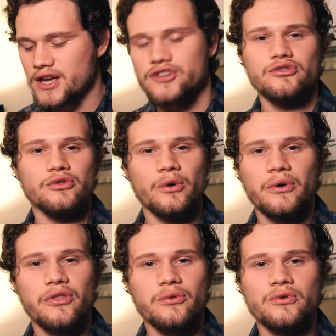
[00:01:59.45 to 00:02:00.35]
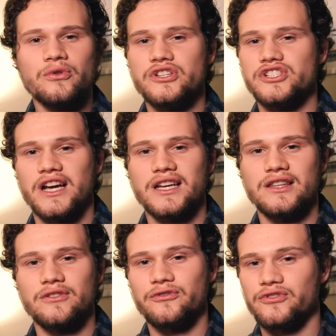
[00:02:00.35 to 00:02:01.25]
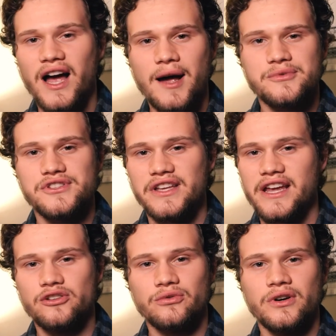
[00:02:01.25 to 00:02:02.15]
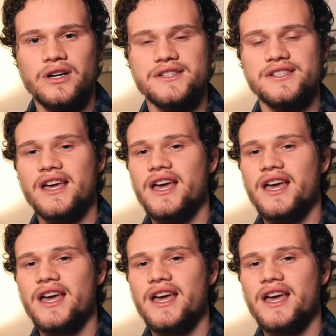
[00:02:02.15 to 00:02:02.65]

So you're going through and checking the flaps and the ailerons,